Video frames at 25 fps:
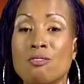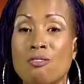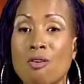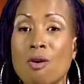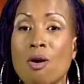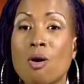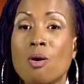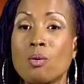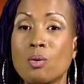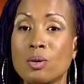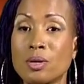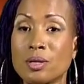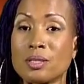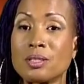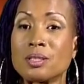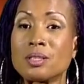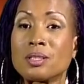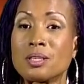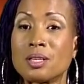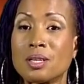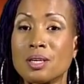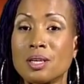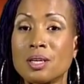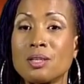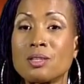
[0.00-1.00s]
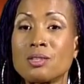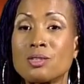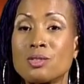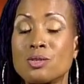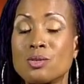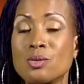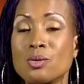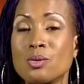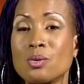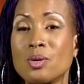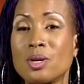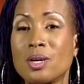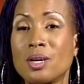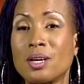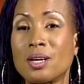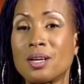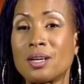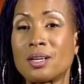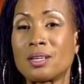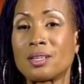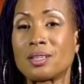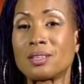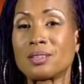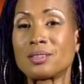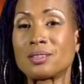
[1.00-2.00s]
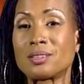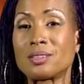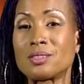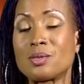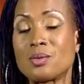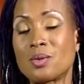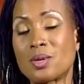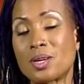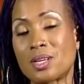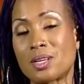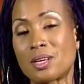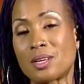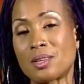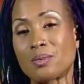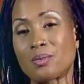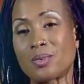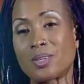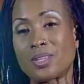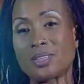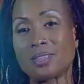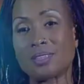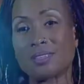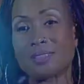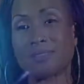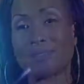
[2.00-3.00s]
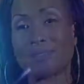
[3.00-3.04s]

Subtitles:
forward to doing another one.